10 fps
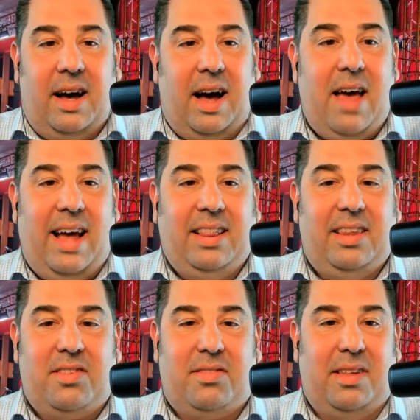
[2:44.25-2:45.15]
I had
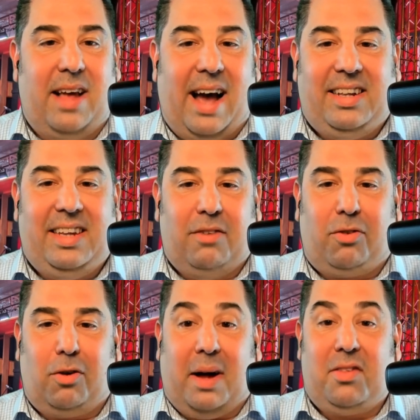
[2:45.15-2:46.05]
this idea
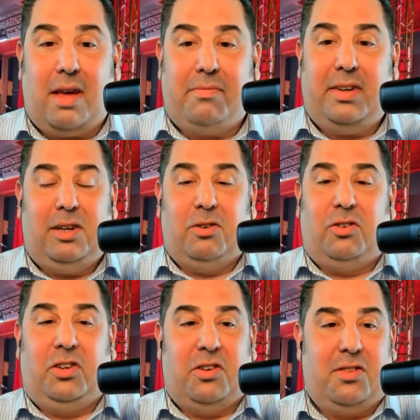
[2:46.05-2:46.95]
for about 7 years
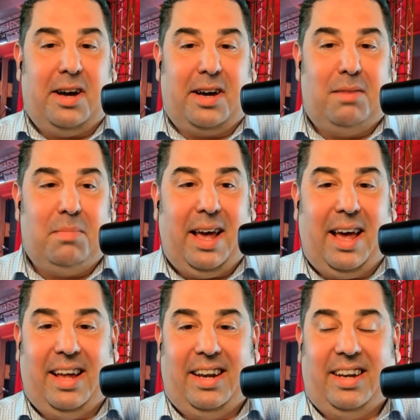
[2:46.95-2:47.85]
just stuck in my
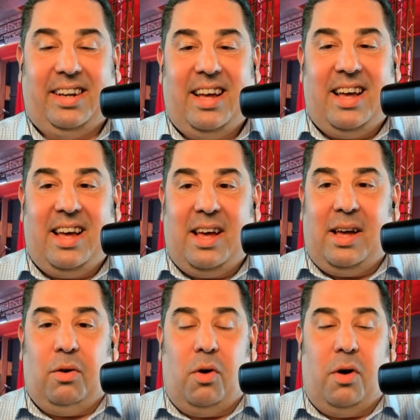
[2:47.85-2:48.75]
head, and
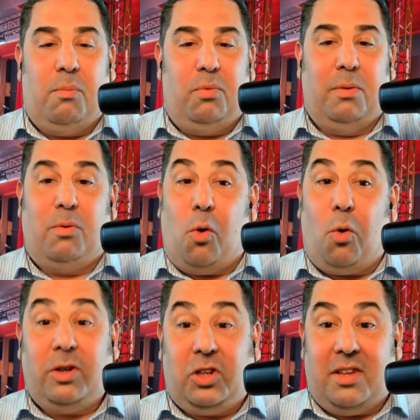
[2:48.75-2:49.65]
the
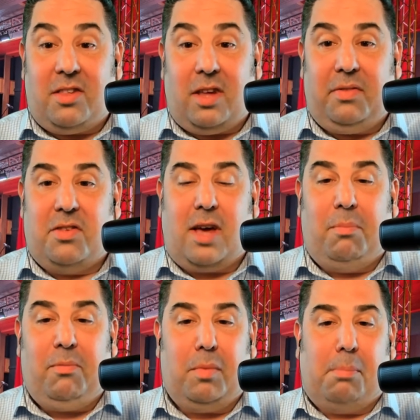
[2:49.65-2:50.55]
origins of this
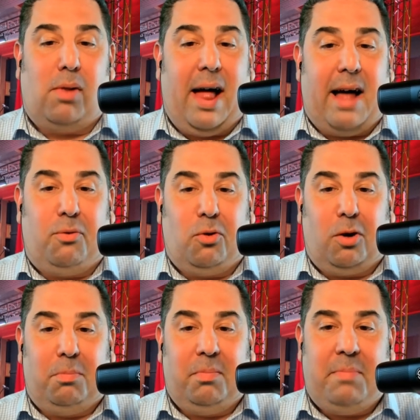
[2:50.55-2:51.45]
come from a
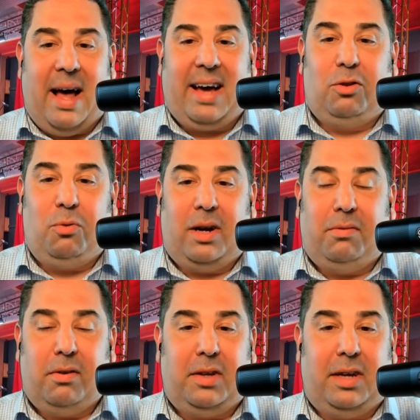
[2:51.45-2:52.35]
platform back in
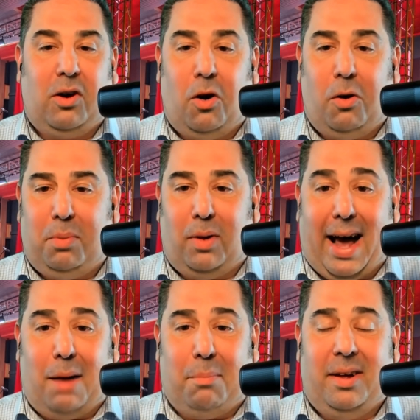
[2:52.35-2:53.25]
2015 called
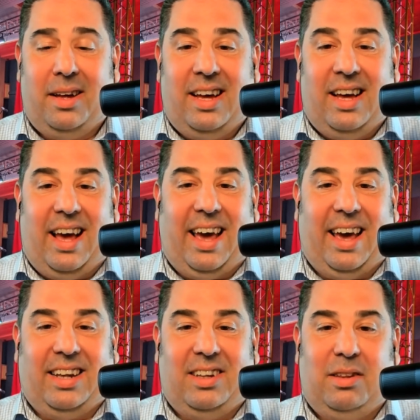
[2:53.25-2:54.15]
Blab.
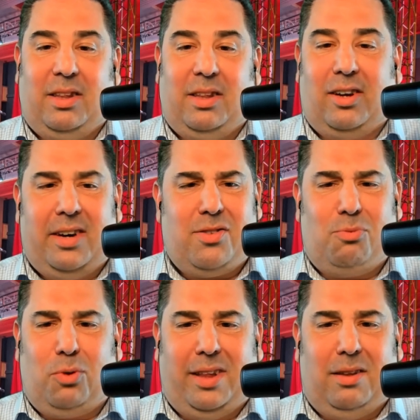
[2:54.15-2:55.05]
And the internet's
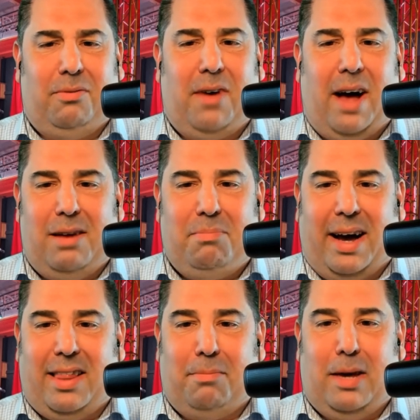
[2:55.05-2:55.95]
really divided
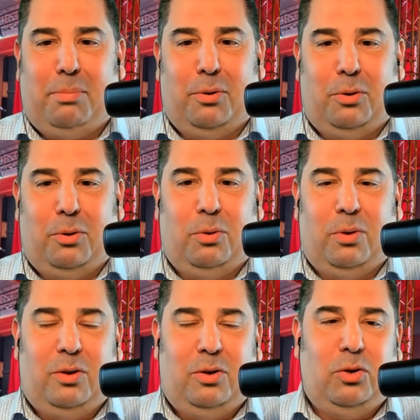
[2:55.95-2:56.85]
by the people who
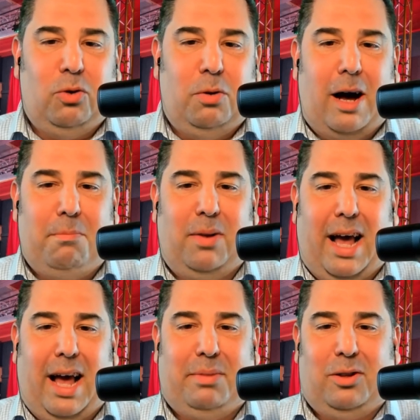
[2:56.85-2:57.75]
knew about
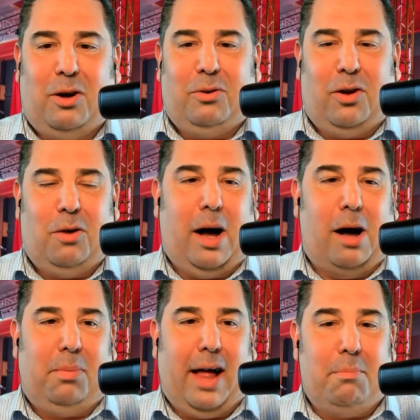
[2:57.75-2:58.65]
Blab and don't know
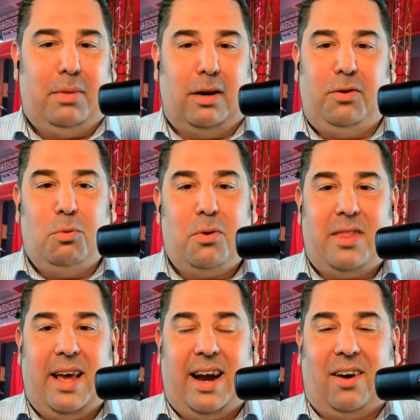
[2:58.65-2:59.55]
about Blab. But if you were
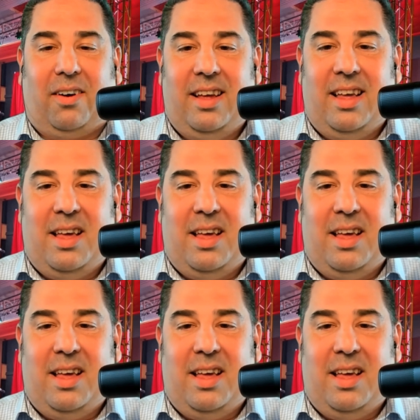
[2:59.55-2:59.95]
there,